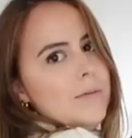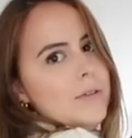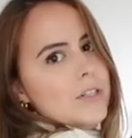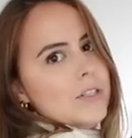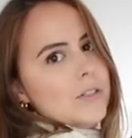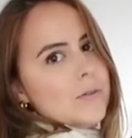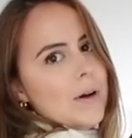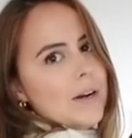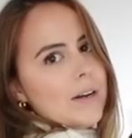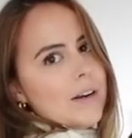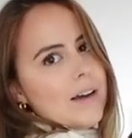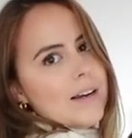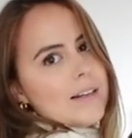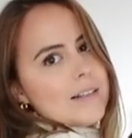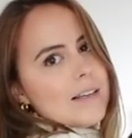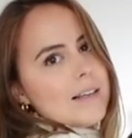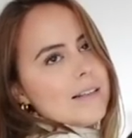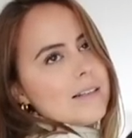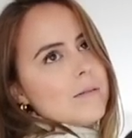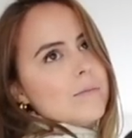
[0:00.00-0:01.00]
which is quite
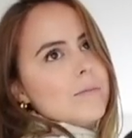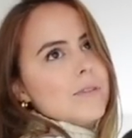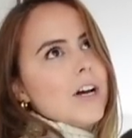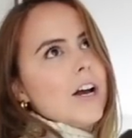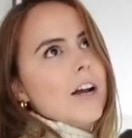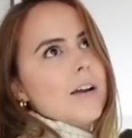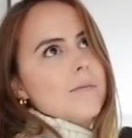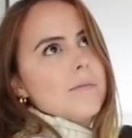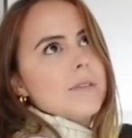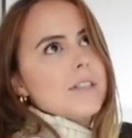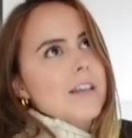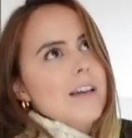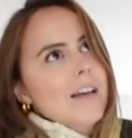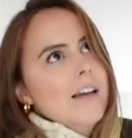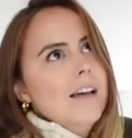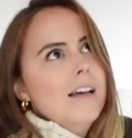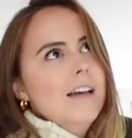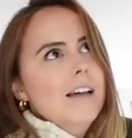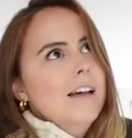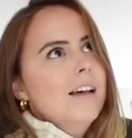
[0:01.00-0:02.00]
nice. Like sometimes
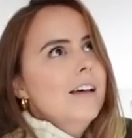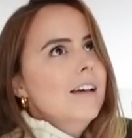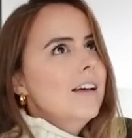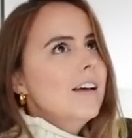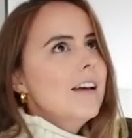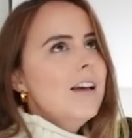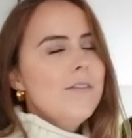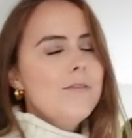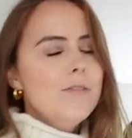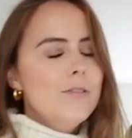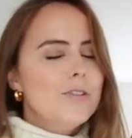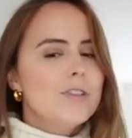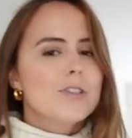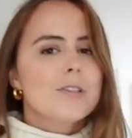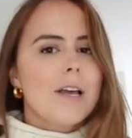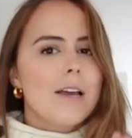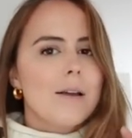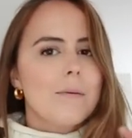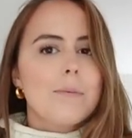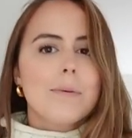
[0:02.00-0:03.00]
if you were
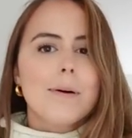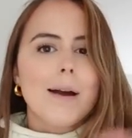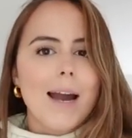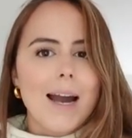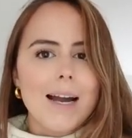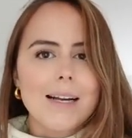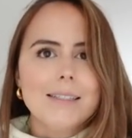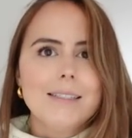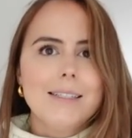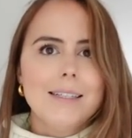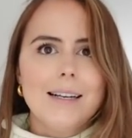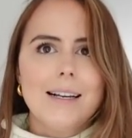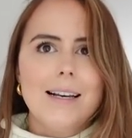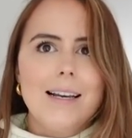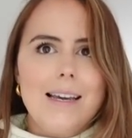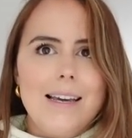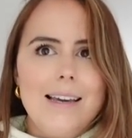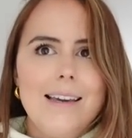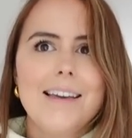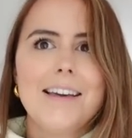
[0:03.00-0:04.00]
just like
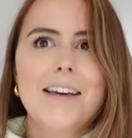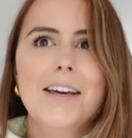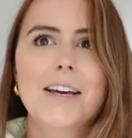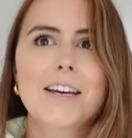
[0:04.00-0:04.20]
practically